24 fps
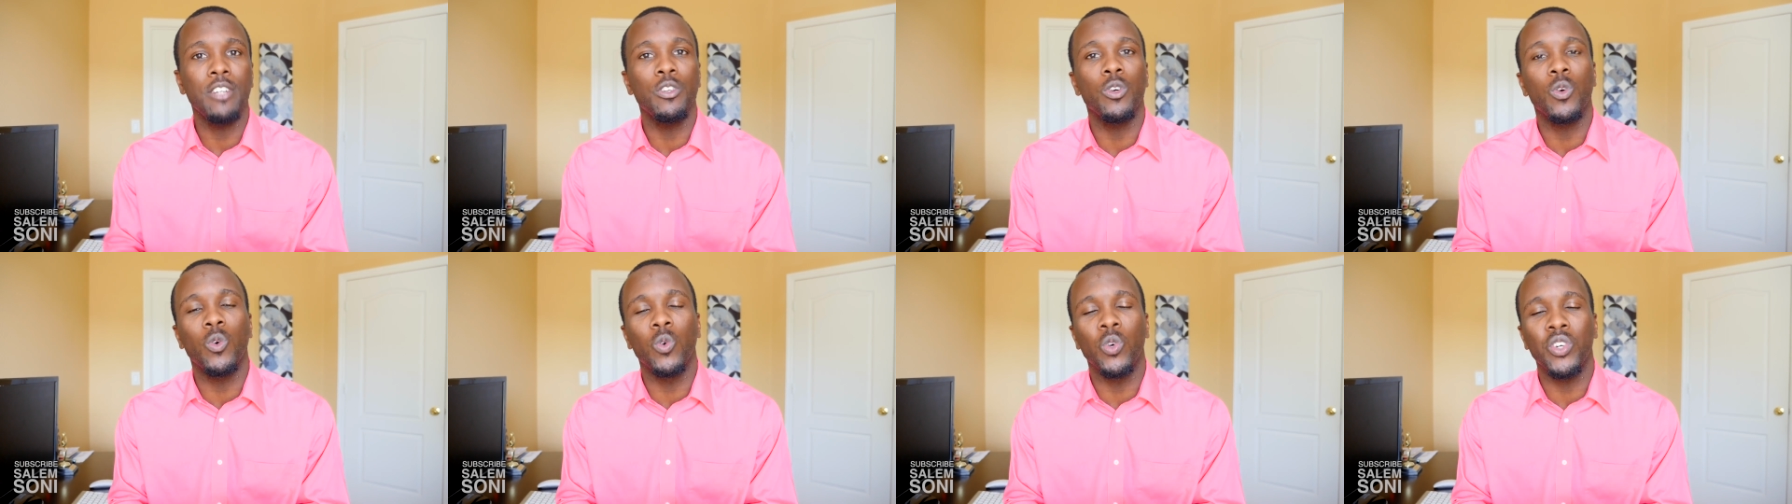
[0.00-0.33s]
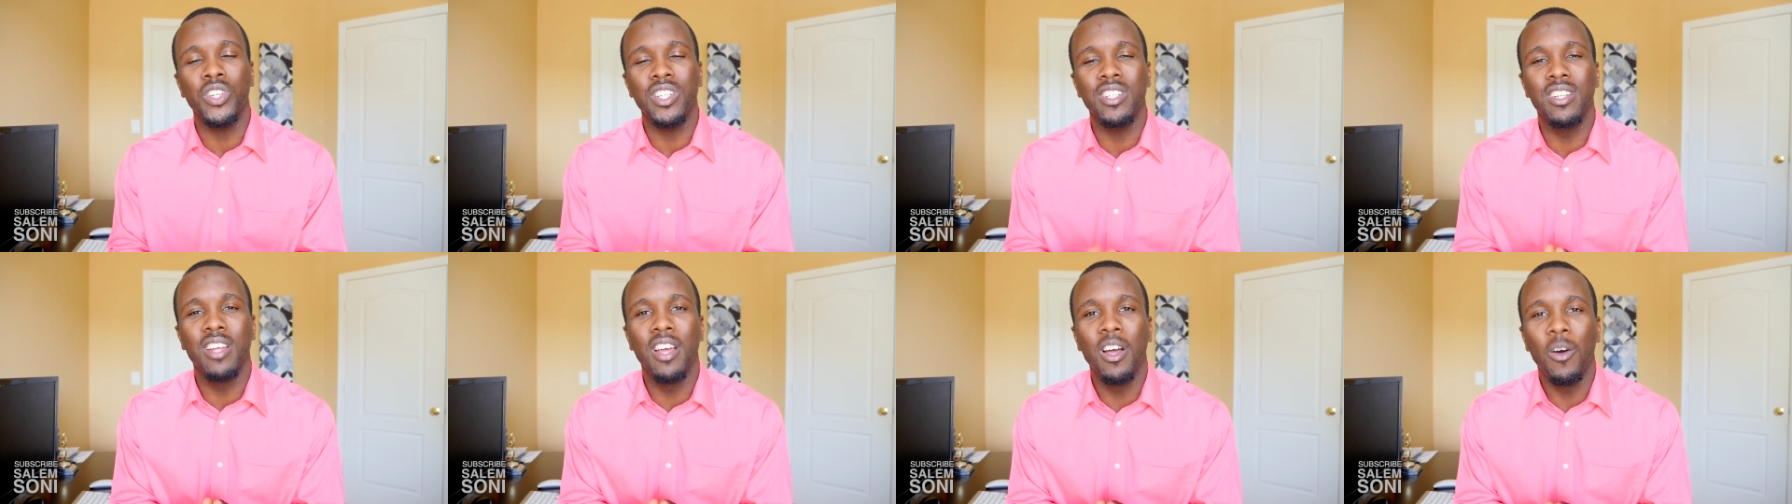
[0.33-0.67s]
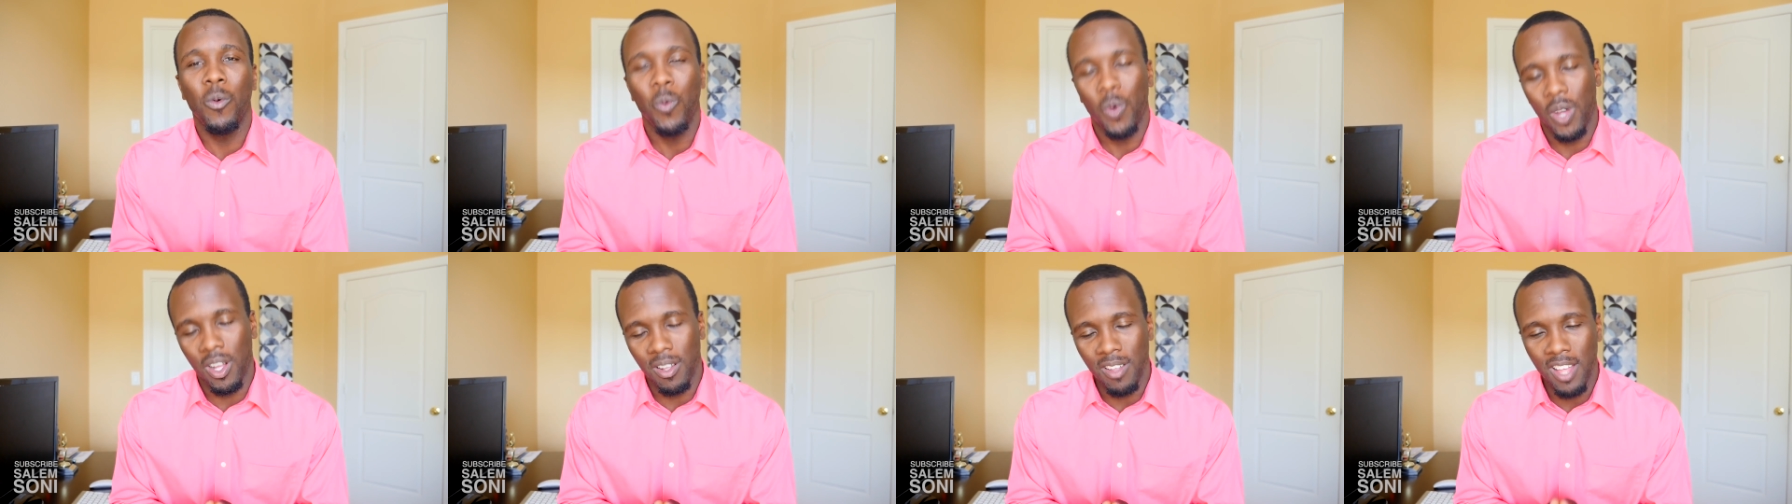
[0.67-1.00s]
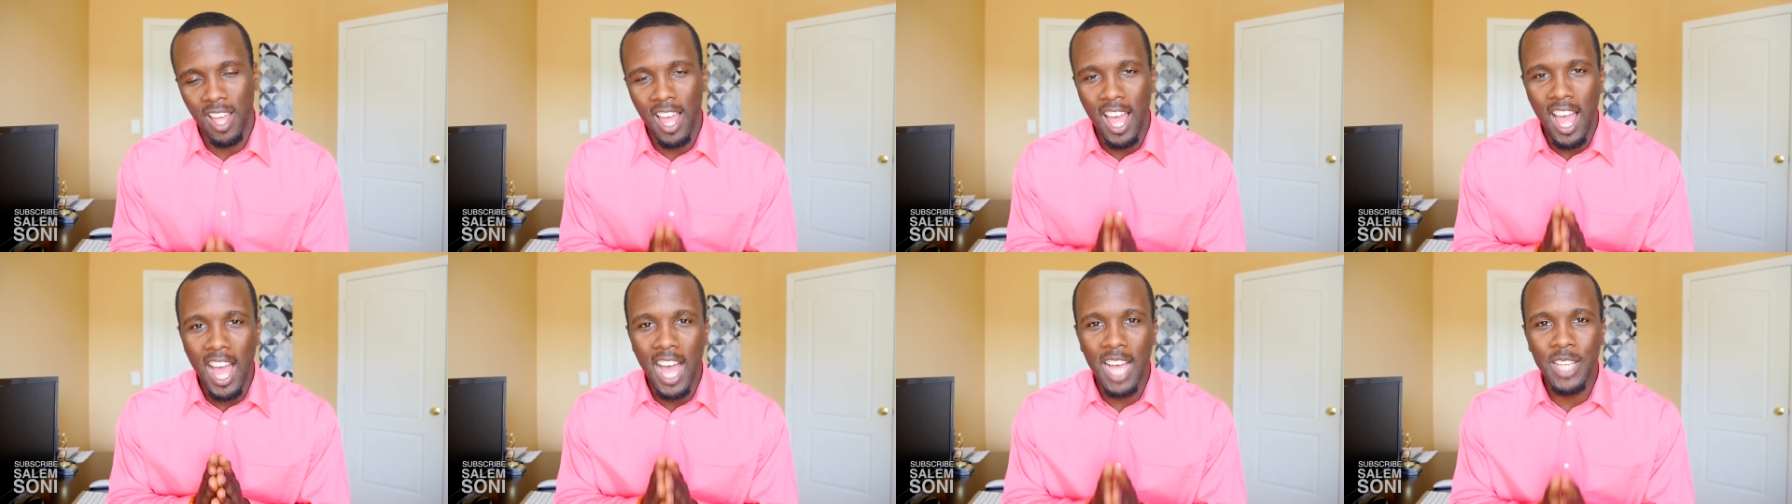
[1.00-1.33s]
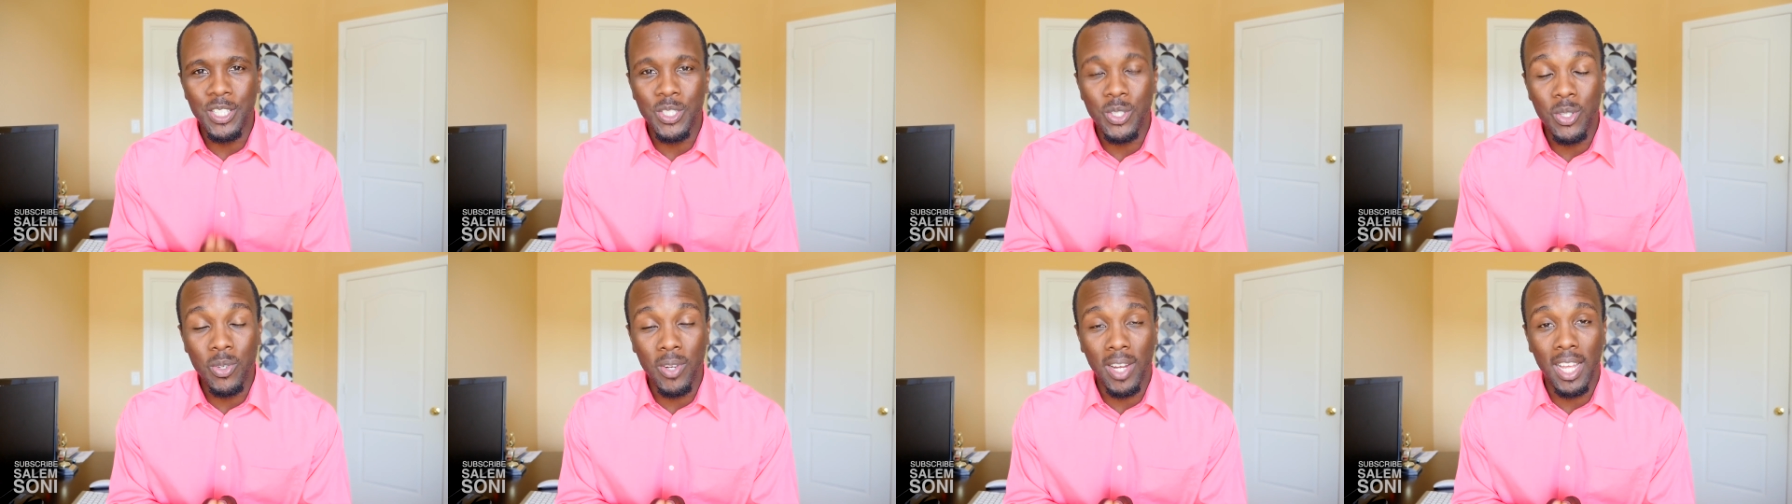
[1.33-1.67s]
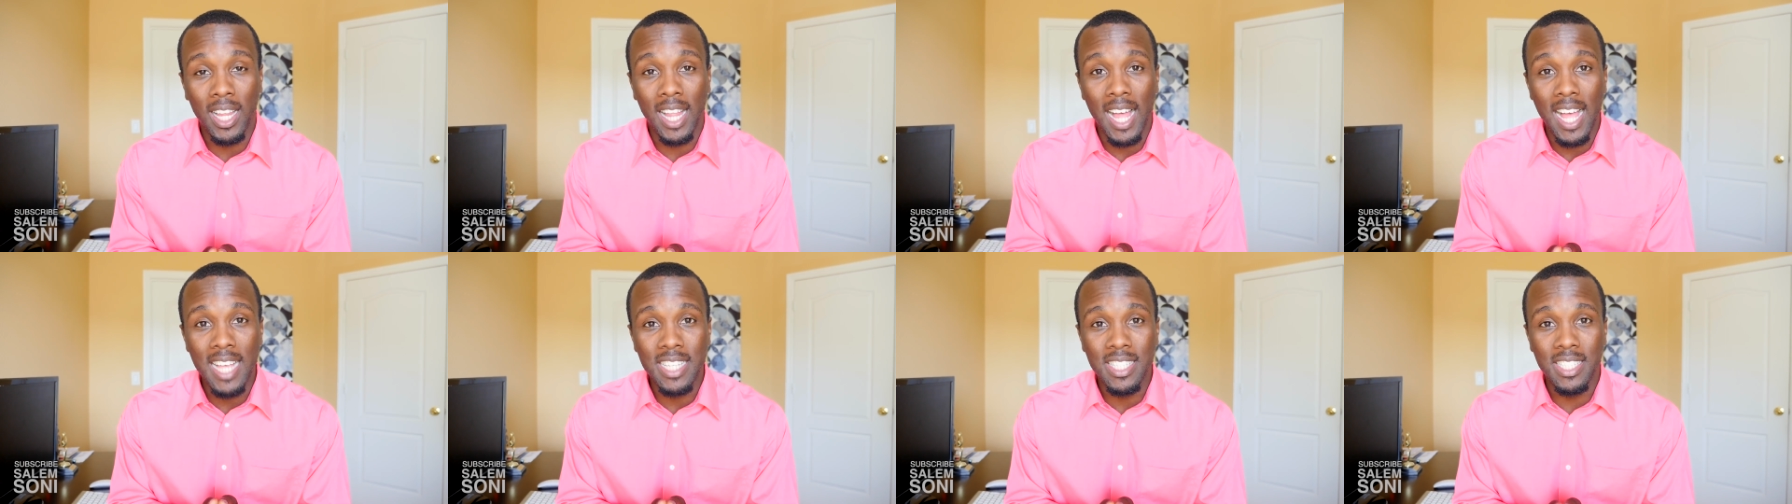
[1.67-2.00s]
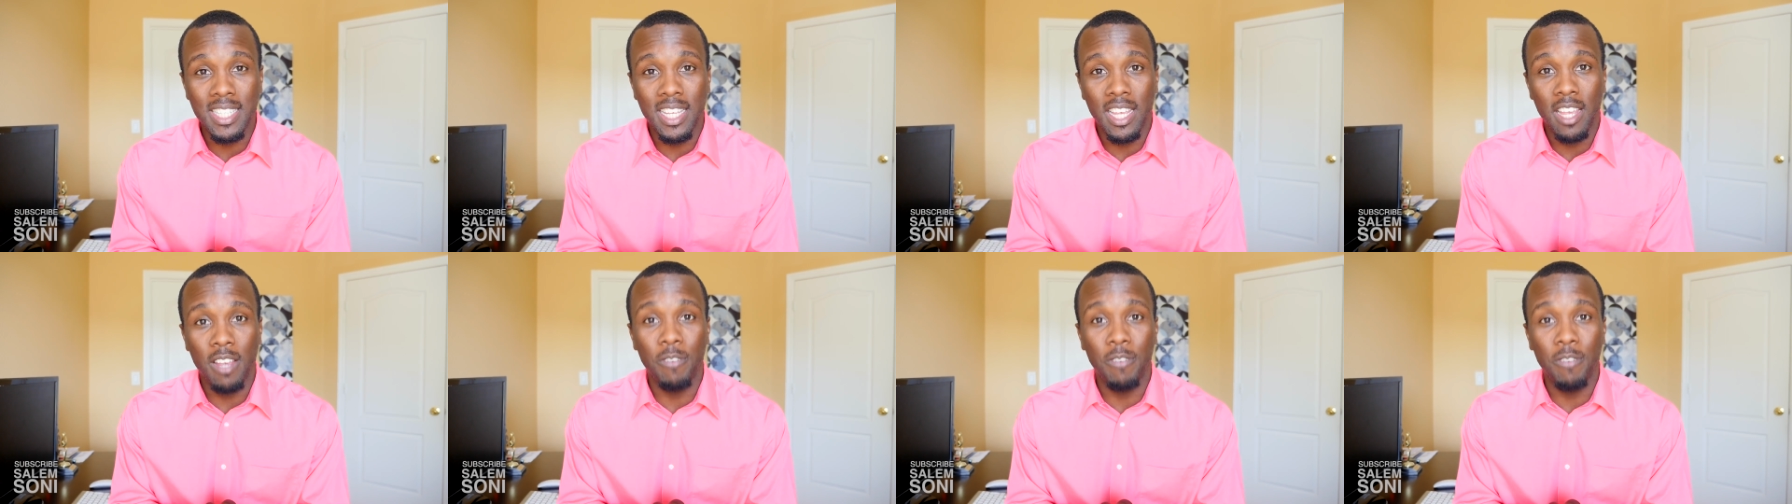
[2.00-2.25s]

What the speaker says: the course, well, I'll see you in class.